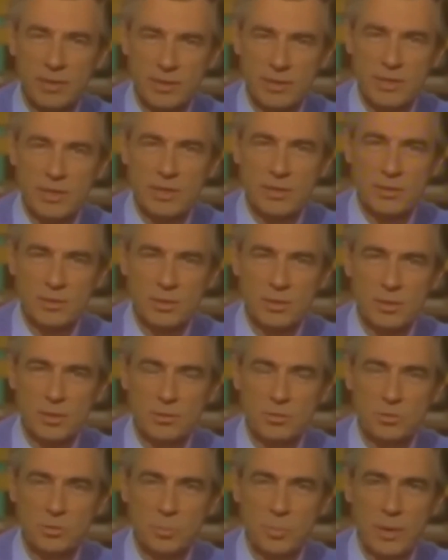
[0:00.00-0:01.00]
Despite his
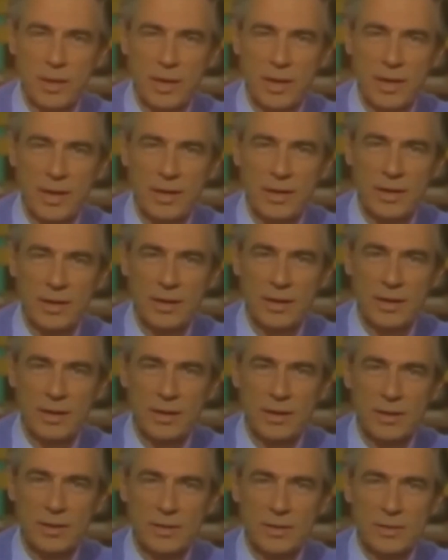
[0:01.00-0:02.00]
calm, gentle
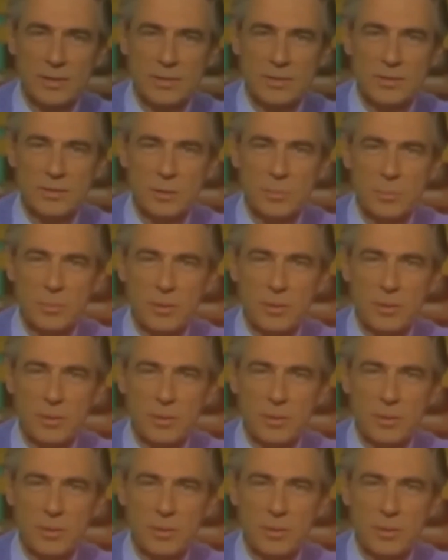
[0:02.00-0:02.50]
presence, the